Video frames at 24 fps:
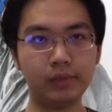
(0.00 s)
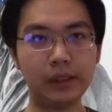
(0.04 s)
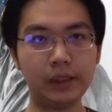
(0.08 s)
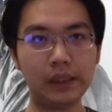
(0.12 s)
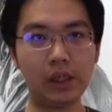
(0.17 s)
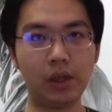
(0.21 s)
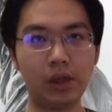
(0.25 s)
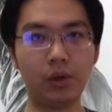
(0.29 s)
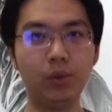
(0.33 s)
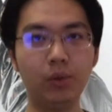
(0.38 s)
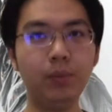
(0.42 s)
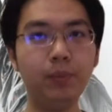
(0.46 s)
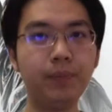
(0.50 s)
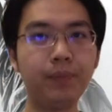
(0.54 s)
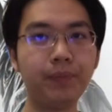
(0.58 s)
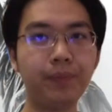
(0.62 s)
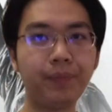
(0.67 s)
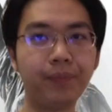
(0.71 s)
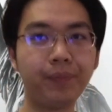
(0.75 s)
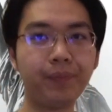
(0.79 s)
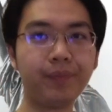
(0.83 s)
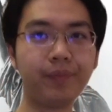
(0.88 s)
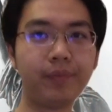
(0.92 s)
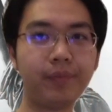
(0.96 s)
Hello.
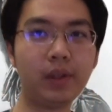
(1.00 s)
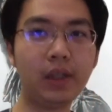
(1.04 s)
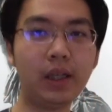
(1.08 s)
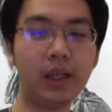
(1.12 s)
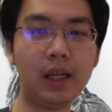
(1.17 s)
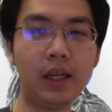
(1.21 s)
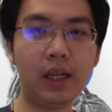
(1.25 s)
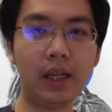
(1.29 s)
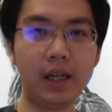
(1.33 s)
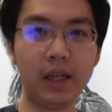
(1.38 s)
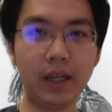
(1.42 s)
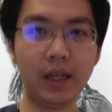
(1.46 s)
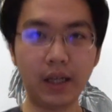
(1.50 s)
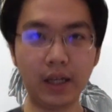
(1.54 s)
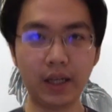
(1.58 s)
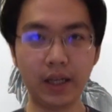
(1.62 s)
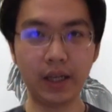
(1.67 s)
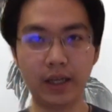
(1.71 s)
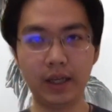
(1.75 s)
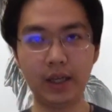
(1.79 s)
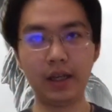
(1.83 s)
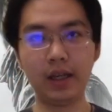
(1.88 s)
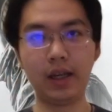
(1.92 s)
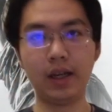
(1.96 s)

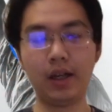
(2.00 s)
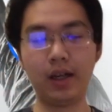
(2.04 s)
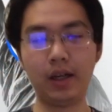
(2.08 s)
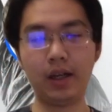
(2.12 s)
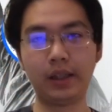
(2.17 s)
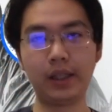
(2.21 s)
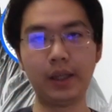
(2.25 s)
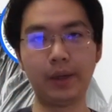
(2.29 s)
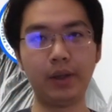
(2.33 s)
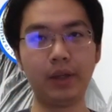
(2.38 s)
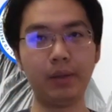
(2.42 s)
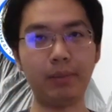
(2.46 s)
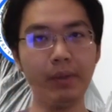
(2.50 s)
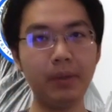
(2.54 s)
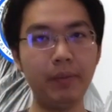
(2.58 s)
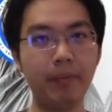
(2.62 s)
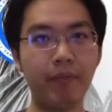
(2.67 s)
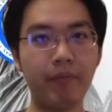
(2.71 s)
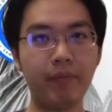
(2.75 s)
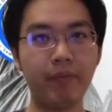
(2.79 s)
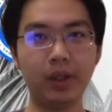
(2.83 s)
Hey, uh, can you hear me?